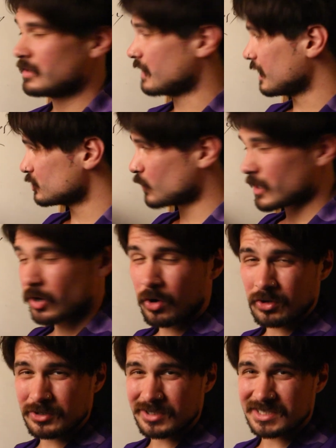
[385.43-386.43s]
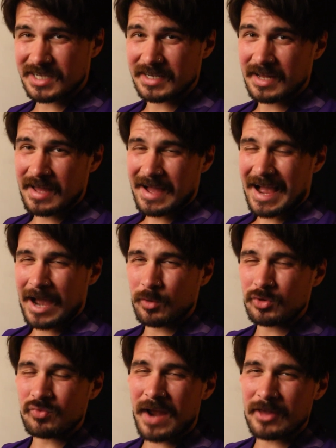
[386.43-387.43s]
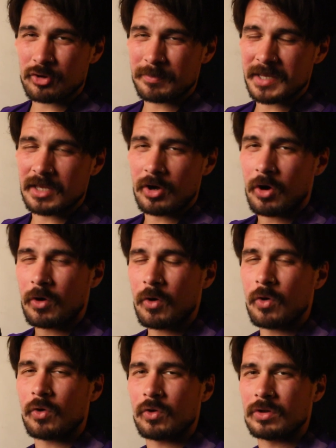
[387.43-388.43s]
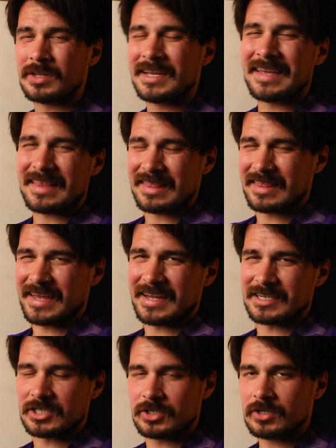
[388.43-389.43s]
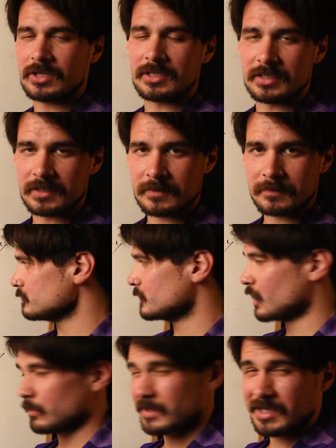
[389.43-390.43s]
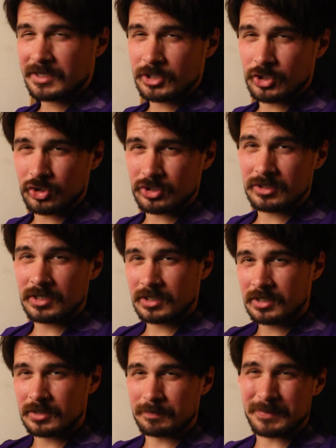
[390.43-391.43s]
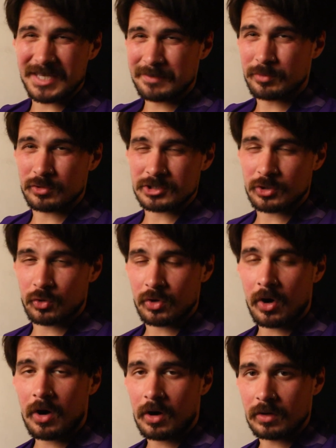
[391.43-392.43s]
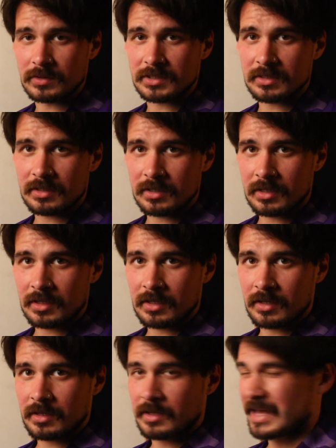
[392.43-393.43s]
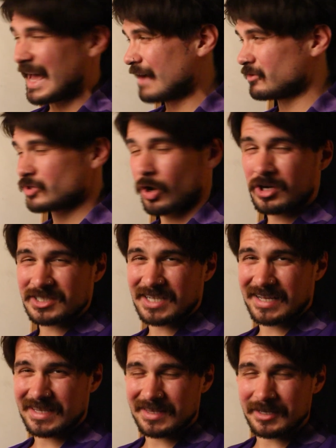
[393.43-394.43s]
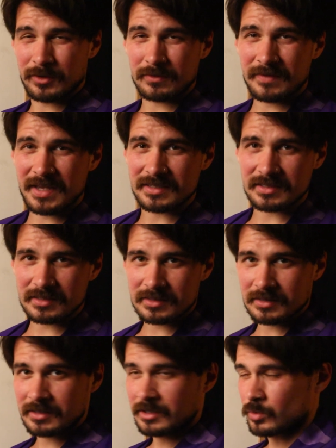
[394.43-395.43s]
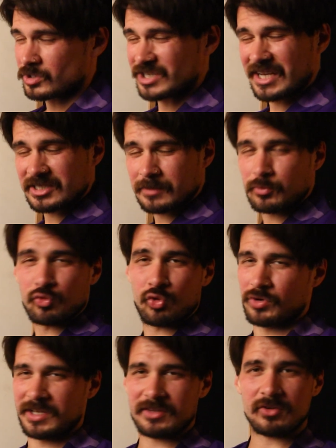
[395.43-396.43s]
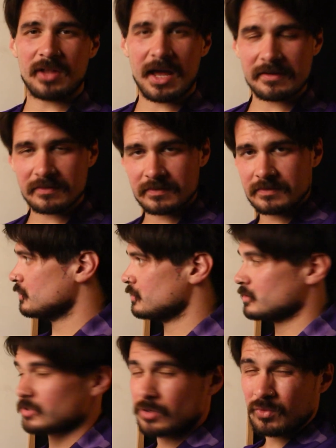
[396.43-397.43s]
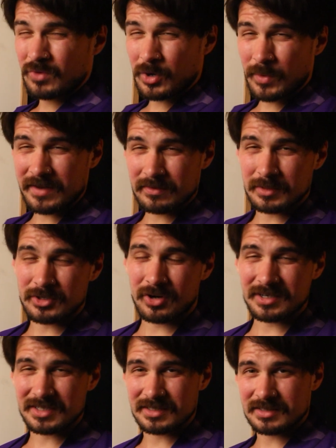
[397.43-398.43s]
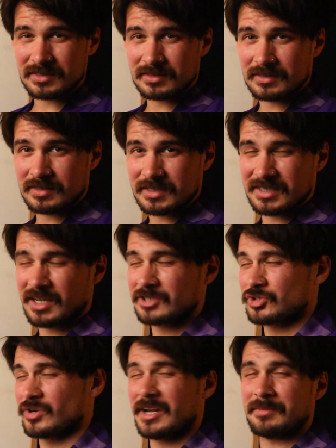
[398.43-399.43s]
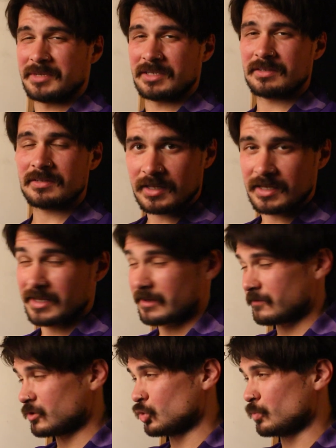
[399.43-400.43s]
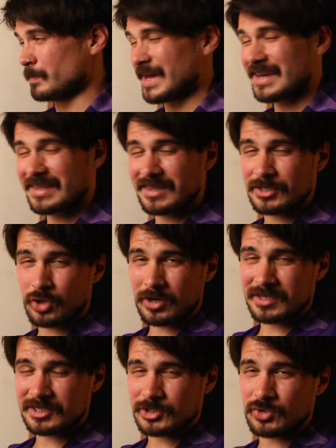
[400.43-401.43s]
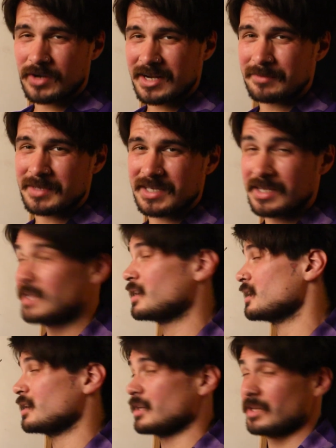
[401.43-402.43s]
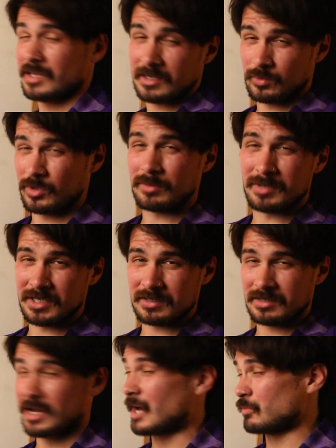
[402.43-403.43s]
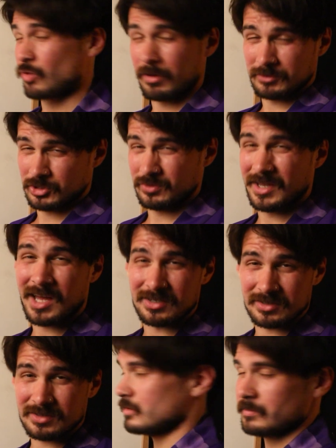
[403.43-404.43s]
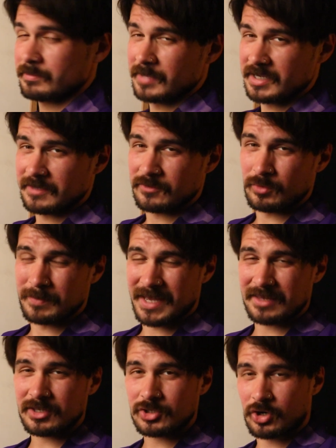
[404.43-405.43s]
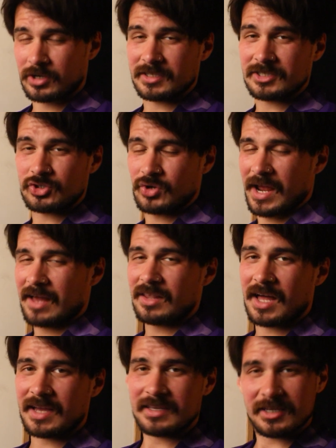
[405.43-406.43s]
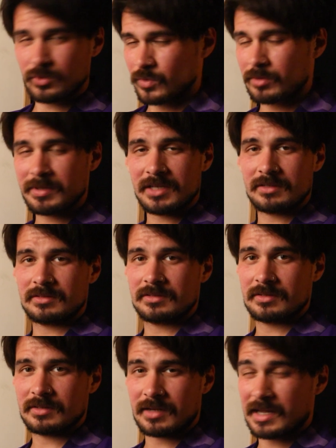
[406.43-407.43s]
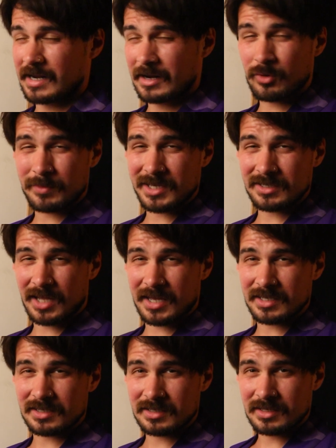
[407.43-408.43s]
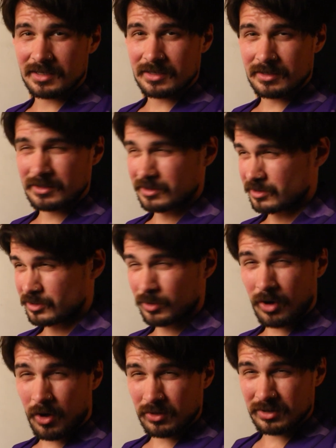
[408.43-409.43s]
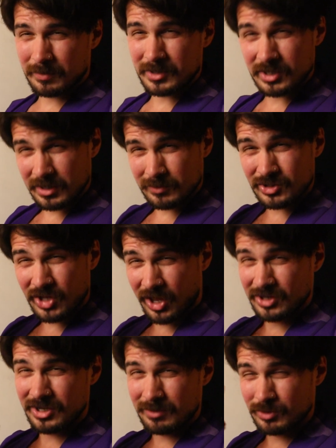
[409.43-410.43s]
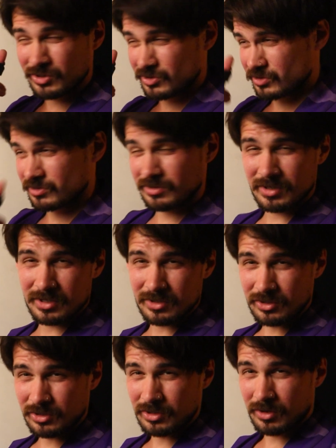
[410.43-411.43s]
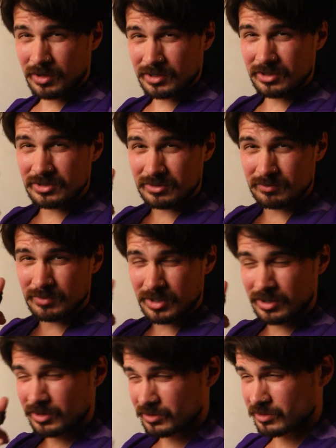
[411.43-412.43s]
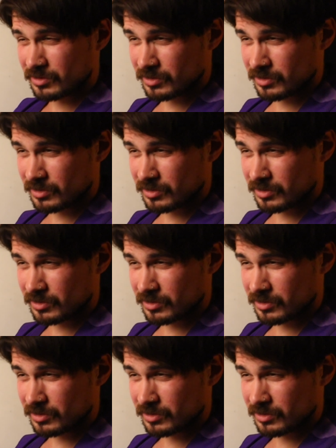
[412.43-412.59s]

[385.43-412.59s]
That is why Carl Jung said, I would rather be whole than good. How many good people, so-called, have a dark side that they don't face, which ends up ruining their life? So don't run away from the darkness. It's not your enemy. If you make the darkness your enemy, it will be. I promise you that. But if you make the darkness your ally, it will be. And I don't mean like, calling up the demons, hey demons, I need some of